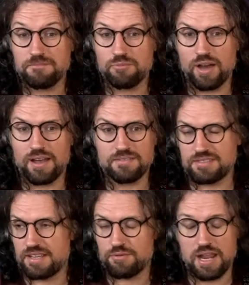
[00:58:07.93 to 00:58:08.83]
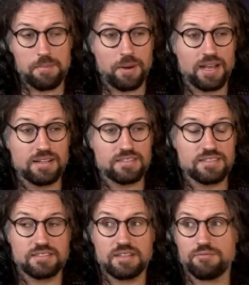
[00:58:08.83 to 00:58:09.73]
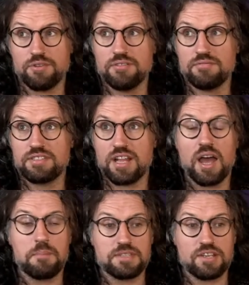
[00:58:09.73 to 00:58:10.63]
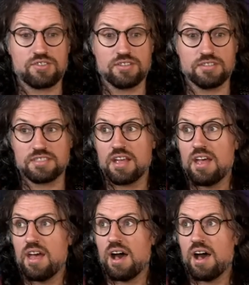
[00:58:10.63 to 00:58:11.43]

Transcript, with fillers: Right, different hip heights, different starting positions,